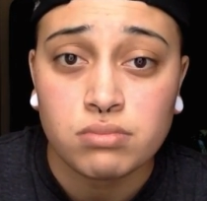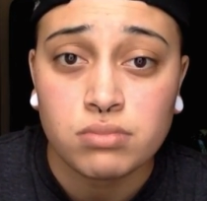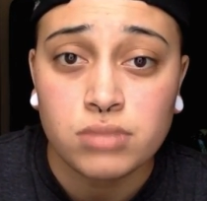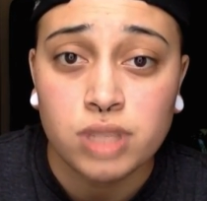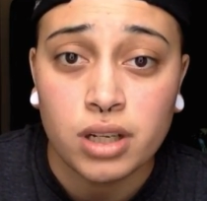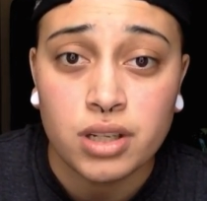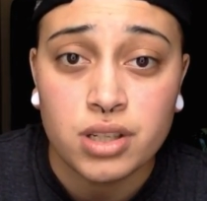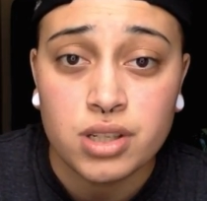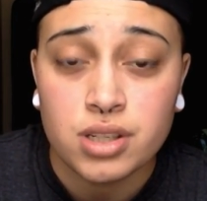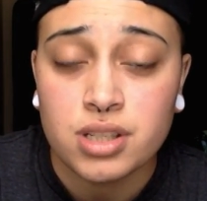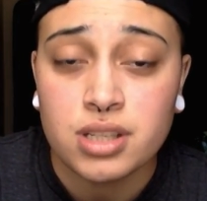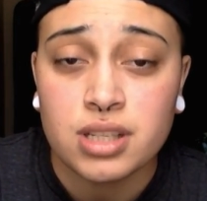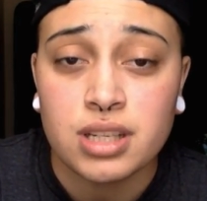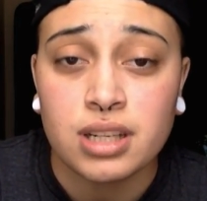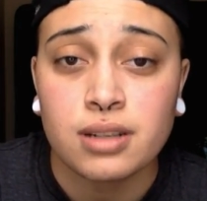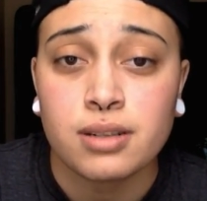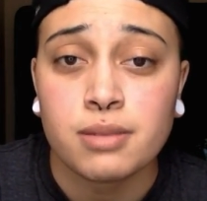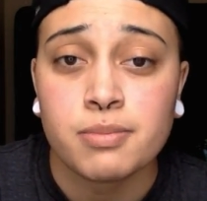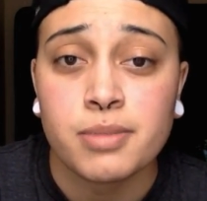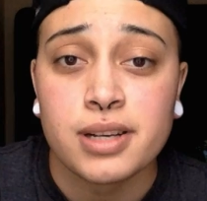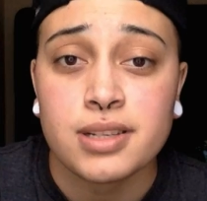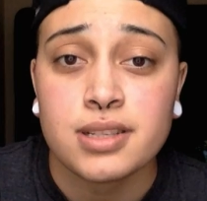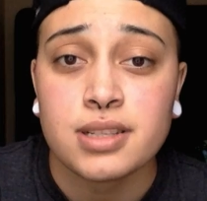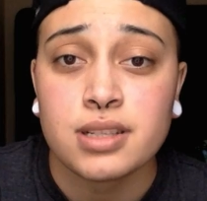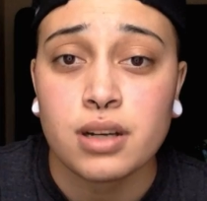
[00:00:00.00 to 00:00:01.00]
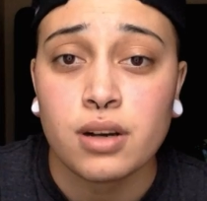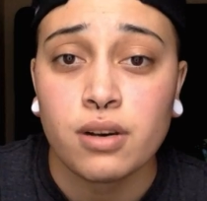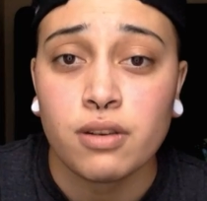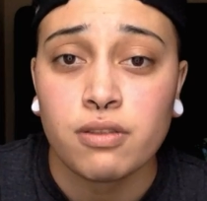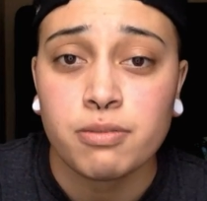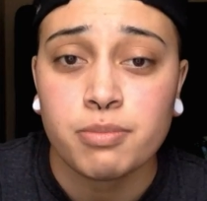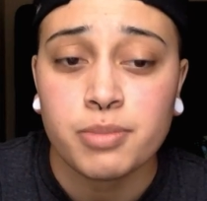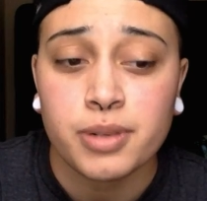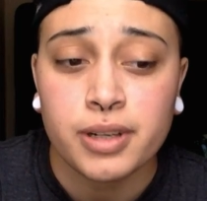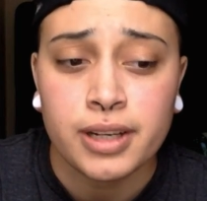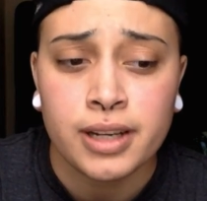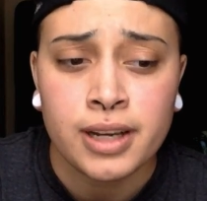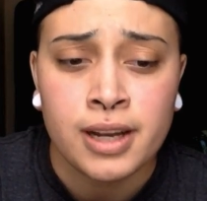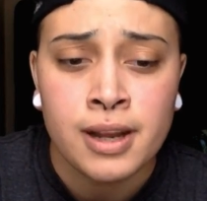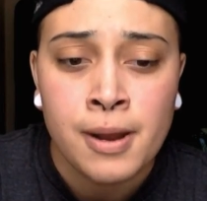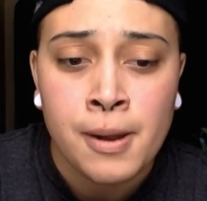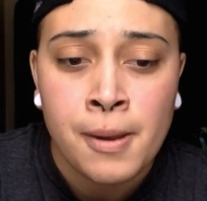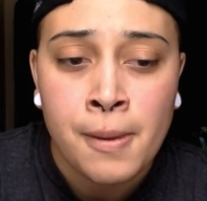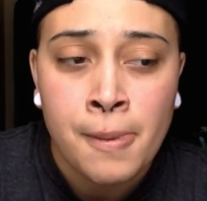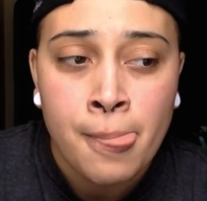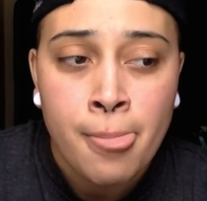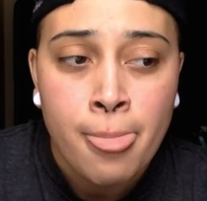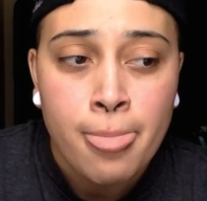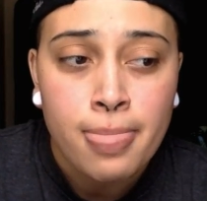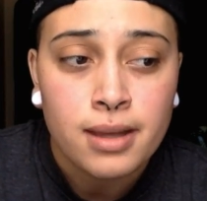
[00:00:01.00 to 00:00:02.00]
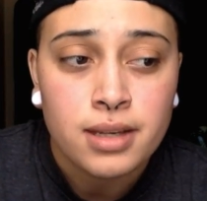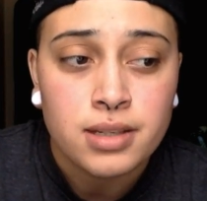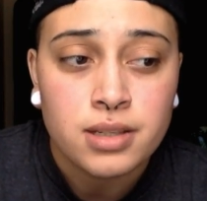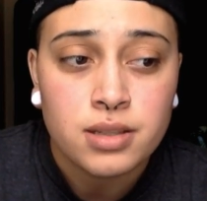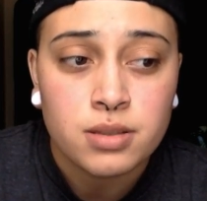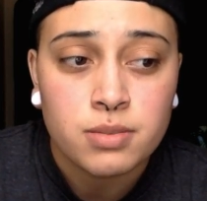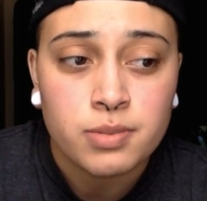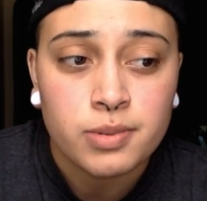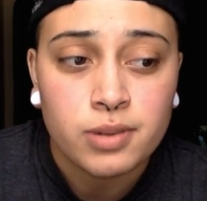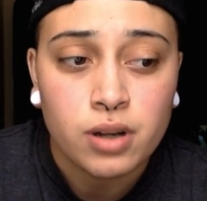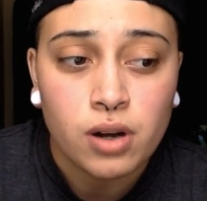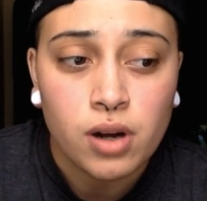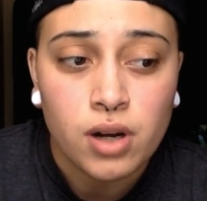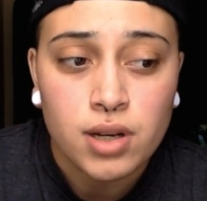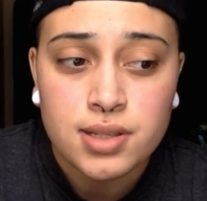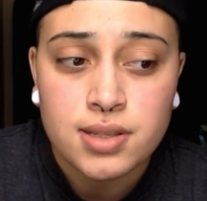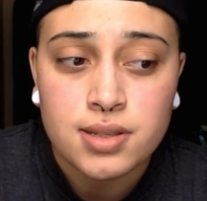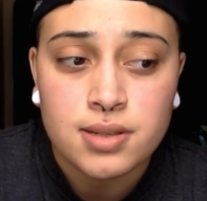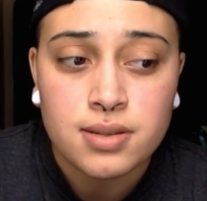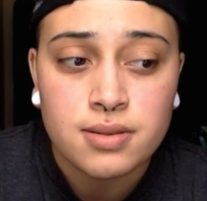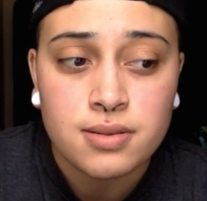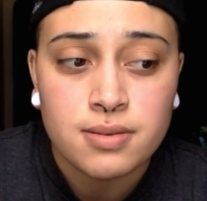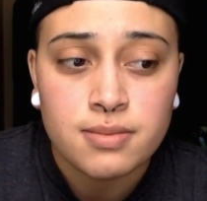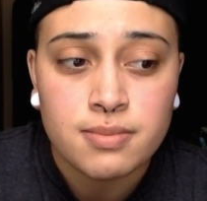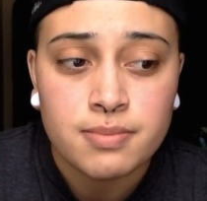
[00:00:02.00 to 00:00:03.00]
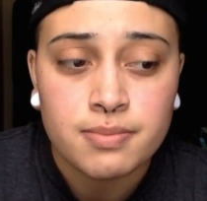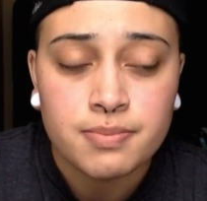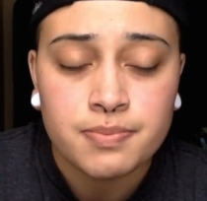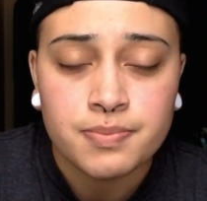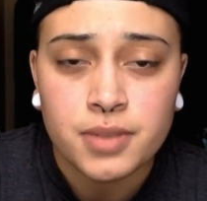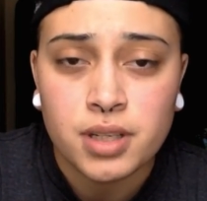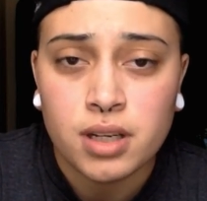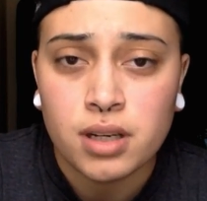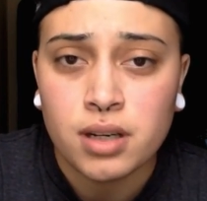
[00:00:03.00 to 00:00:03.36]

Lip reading: kind of just stick to myself. But she's been awesome.